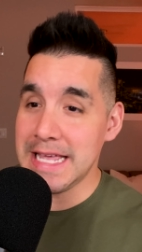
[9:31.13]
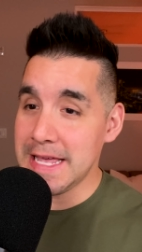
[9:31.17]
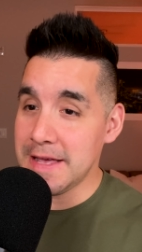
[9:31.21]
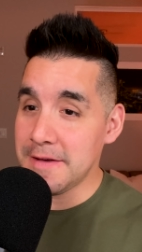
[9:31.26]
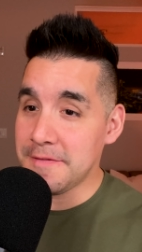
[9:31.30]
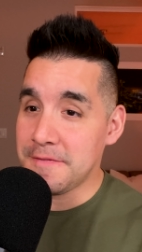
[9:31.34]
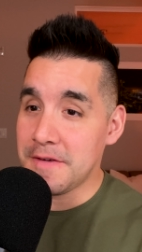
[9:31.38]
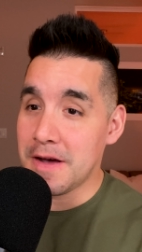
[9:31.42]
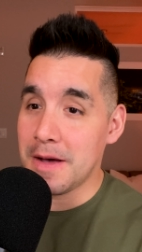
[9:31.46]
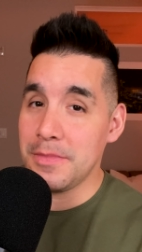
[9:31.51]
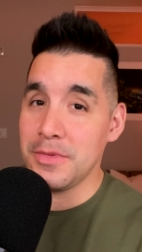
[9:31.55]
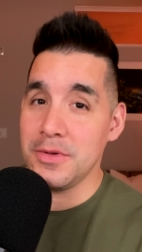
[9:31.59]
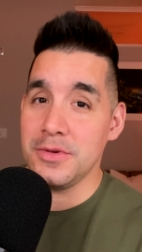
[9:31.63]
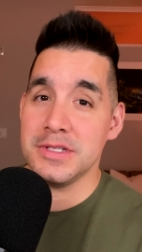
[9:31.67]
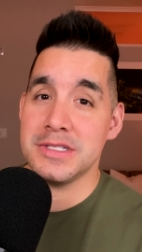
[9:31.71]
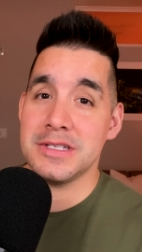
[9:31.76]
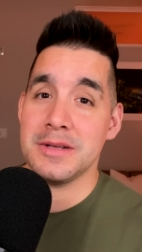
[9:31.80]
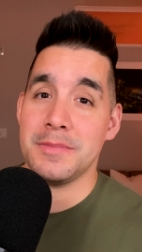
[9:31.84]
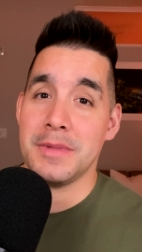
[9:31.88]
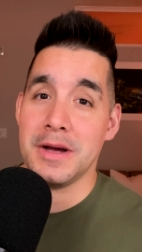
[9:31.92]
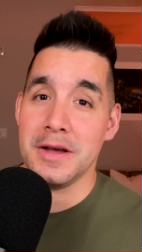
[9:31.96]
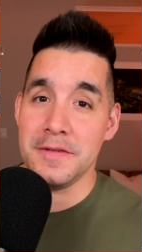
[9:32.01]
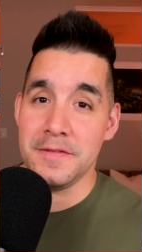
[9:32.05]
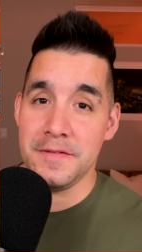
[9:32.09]
If I'm
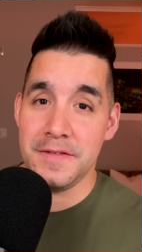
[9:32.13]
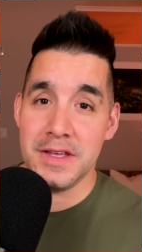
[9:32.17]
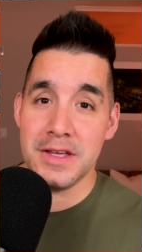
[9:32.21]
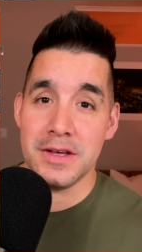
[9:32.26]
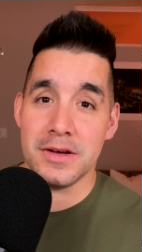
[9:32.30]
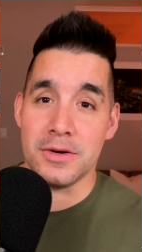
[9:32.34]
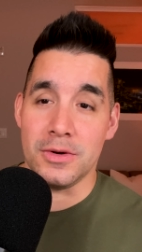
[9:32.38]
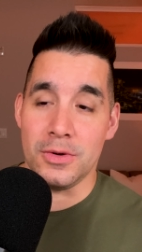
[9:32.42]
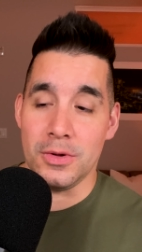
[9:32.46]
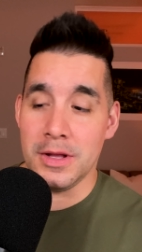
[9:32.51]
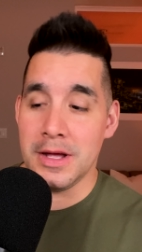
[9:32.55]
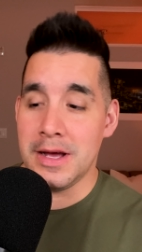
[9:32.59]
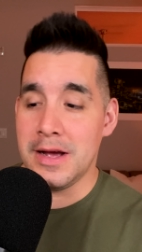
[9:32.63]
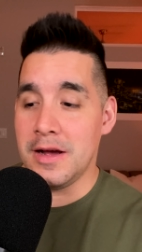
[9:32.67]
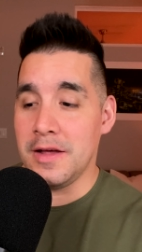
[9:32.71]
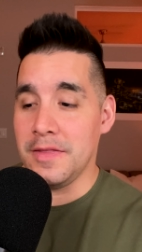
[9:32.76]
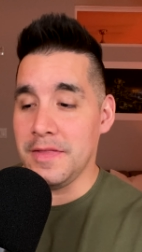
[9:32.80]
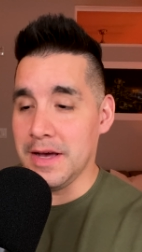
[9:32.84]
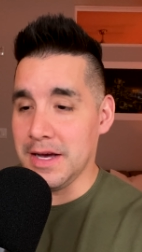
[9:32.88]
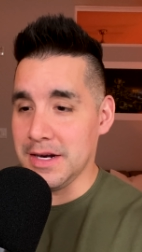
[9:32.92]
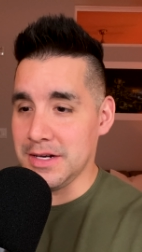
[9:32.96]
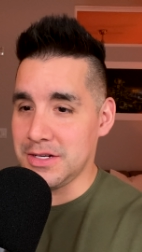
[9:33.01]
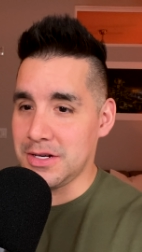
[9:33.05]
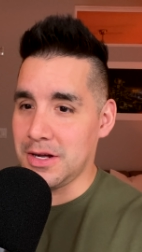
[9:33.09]
using my vehicle,
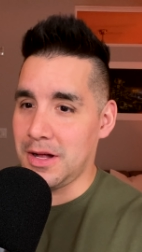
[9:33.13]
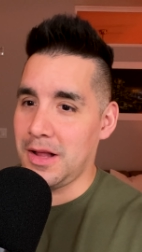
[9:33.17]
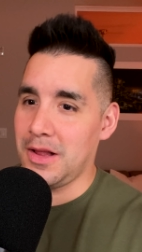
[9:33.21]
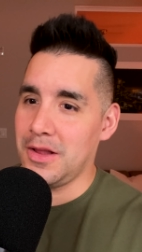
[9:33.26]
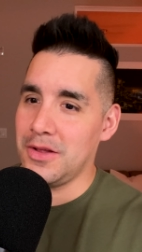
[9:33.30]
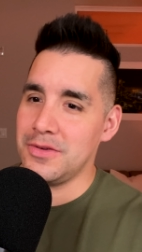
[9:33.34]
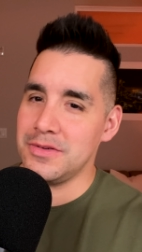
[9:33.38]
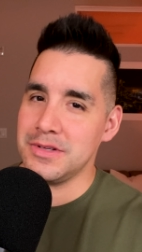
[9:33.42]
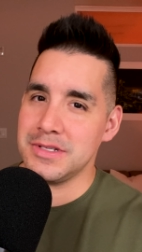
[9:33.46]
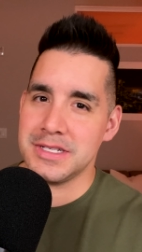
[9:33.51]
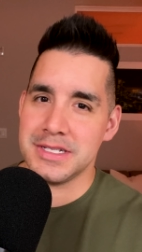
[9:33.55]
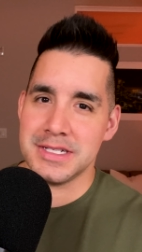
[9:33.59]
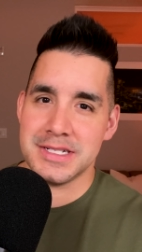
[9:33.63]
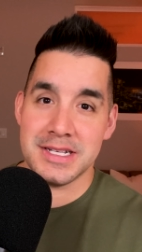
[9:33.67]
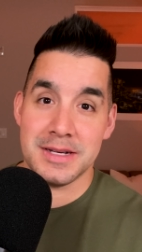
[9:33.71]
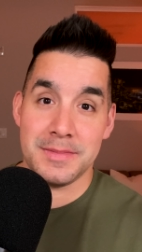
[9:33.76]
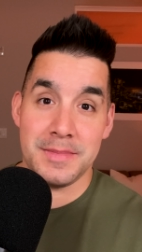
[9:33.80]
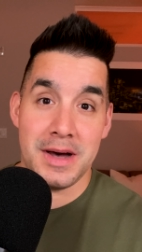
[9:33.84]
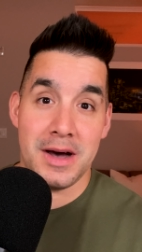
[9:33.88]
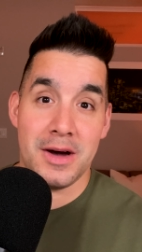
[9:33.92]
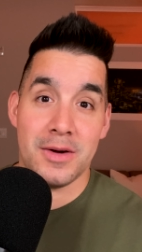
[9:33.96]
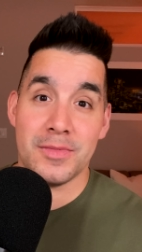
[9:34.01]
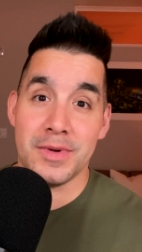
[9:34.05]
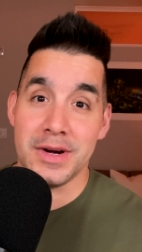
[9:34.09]
that dollars to
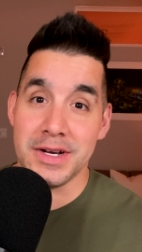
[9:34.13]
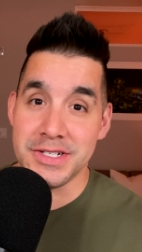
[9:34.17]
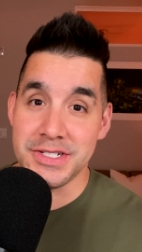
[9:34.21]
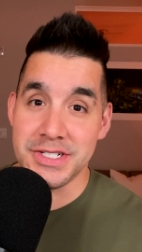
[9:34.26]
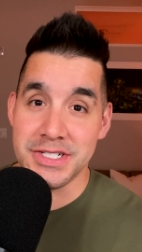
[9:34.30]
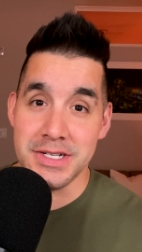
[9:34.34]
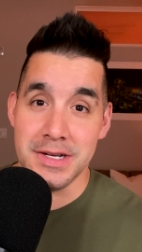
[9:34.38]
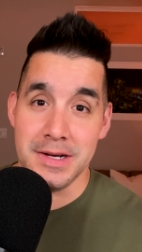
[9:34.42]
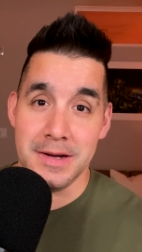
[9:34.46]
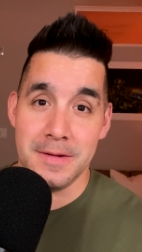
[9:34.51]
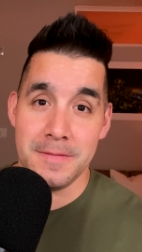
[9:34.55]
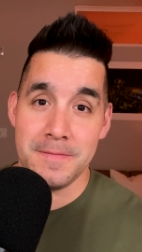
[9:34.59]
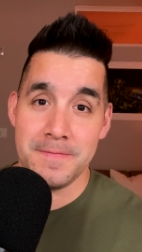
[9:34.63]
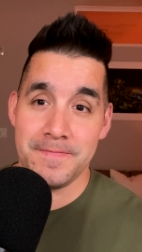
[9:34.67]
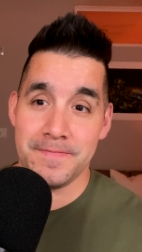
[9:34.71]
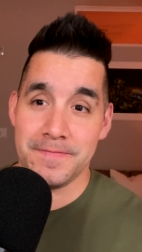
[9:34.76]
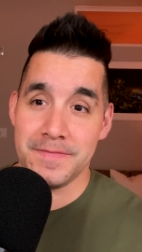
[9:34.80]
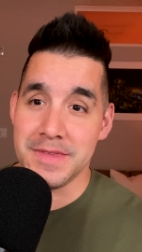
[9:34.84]
mile ratio